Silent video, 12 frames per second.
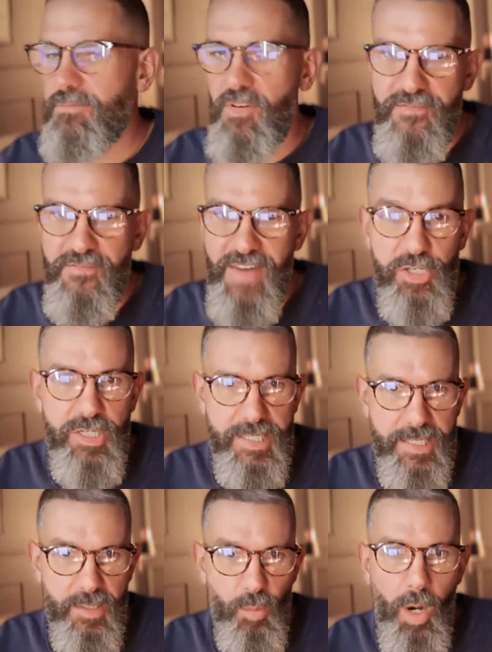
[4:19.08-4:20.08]
ventures
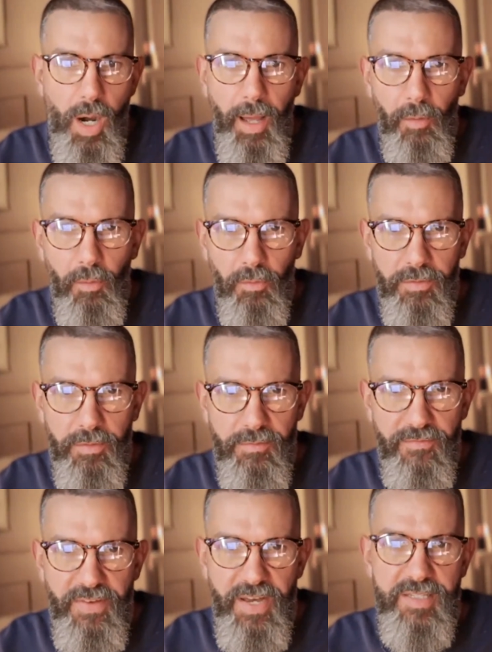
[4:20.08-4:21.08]
in the wild
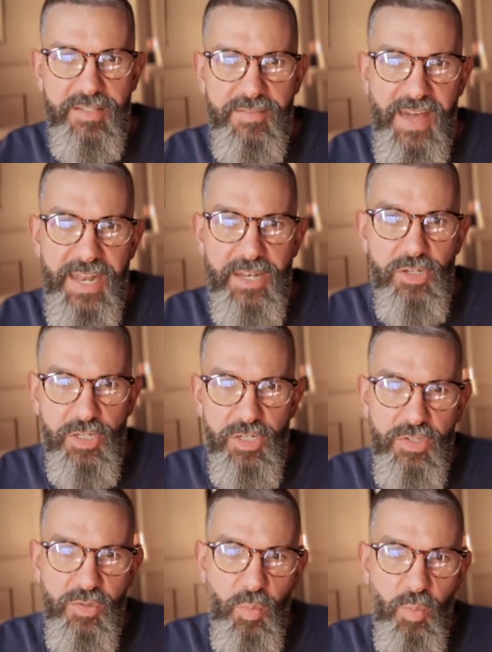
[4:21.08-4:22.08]
versus
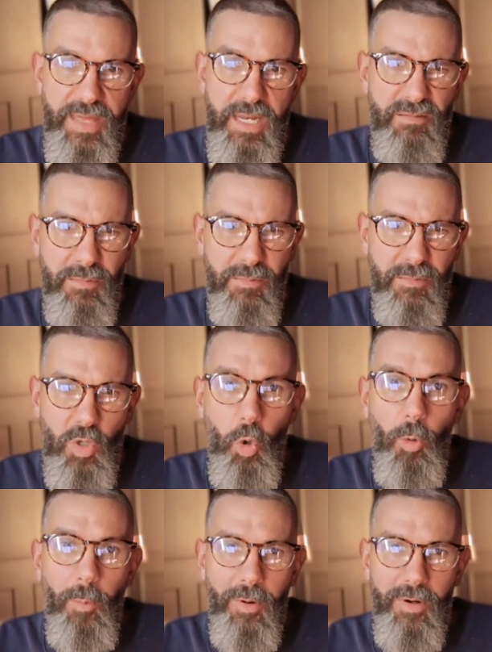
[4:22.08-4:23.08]
ventures within
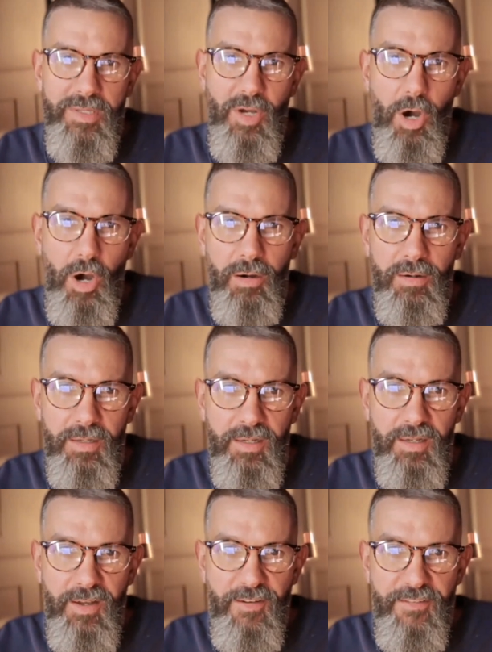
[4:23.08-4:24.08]
corporates are
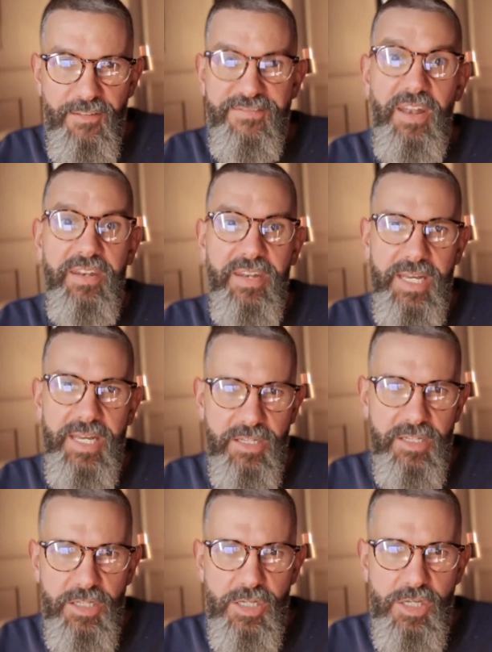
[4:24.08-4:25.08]

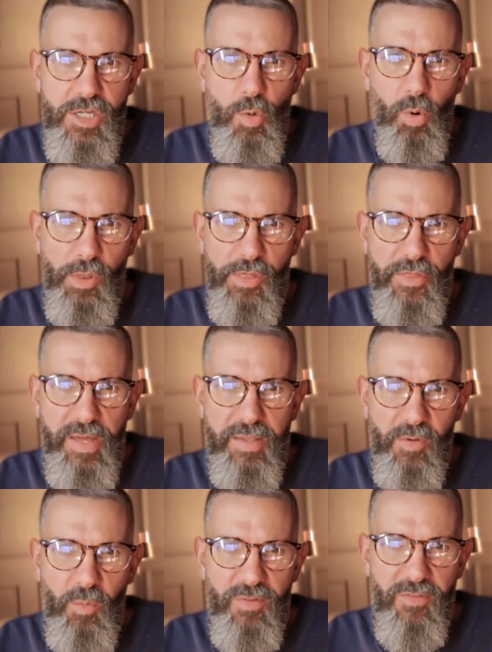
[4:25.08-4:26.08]
funded? One of the things
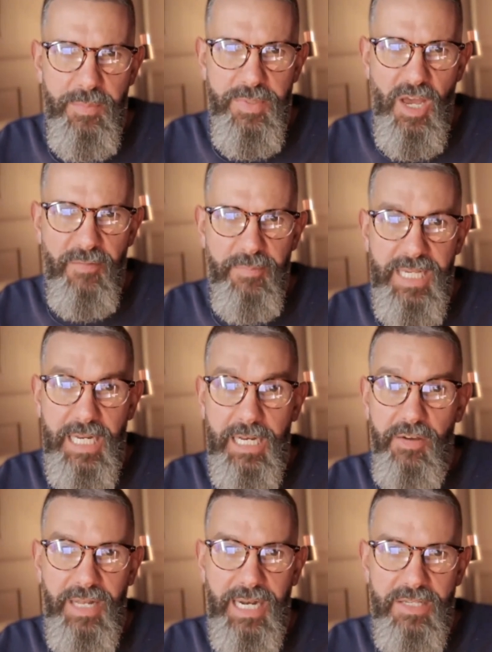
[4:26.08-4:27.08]
that we've observed,
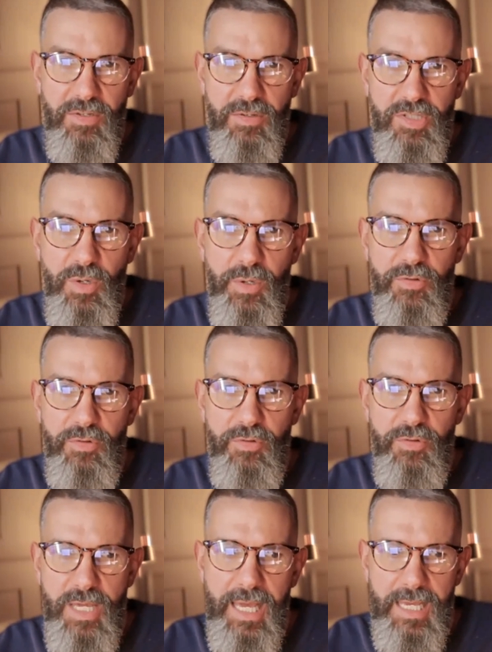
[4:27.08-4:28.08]
particularly over the last sort of 2 or 3
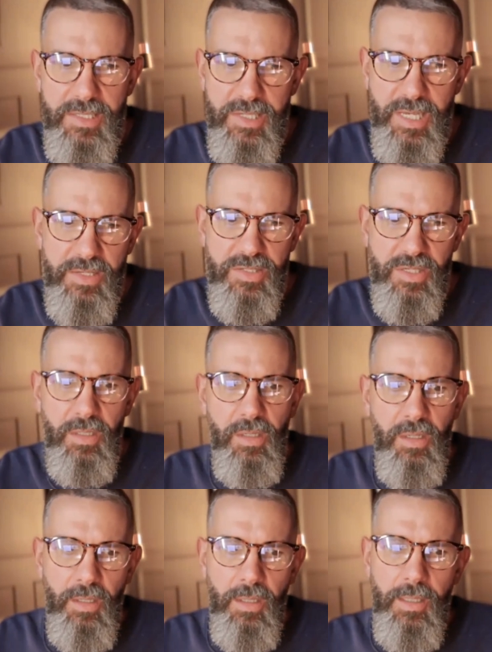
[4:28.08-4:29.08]
years, is
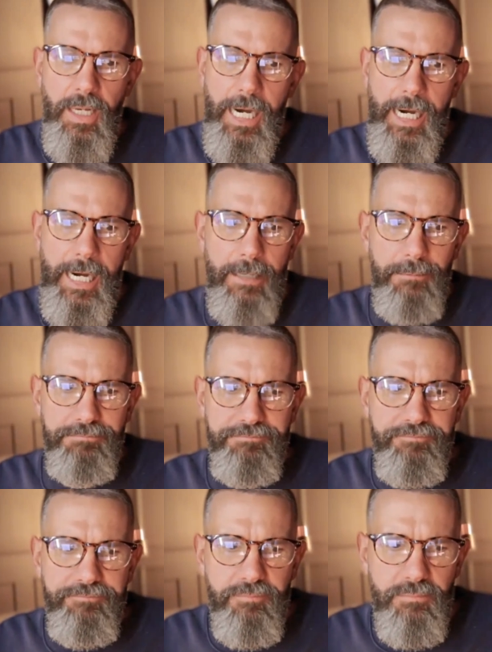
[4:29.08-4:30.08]
um,